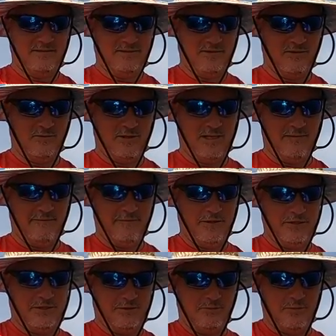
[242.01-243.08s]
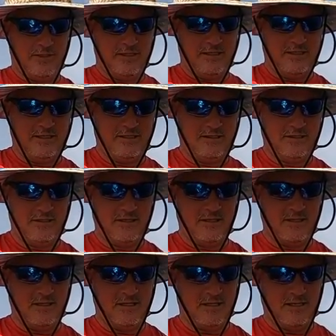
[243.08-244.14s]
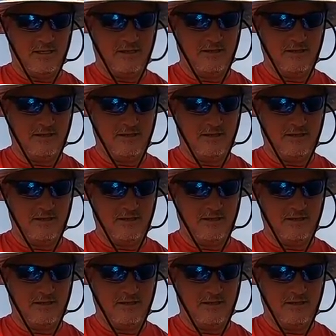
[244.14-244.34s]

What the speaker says: So what I'm fishing with is the